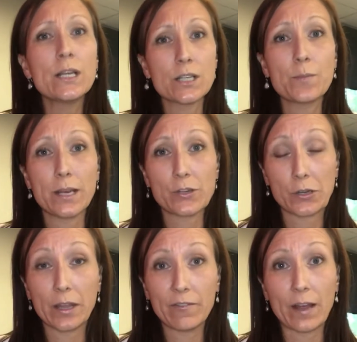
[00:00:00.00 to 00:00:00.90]
to make
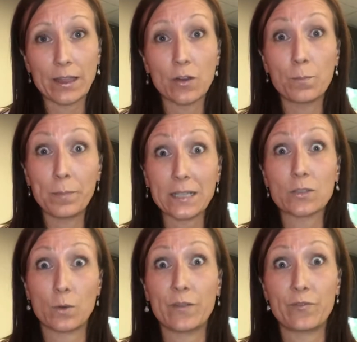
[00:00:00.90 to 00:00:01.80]
sure they find the
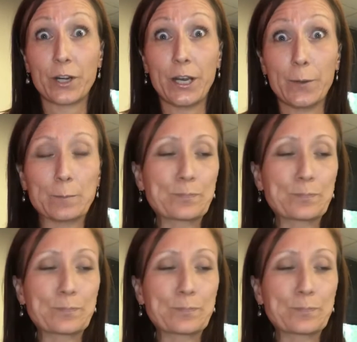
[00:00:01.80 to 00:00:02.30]
best one for you.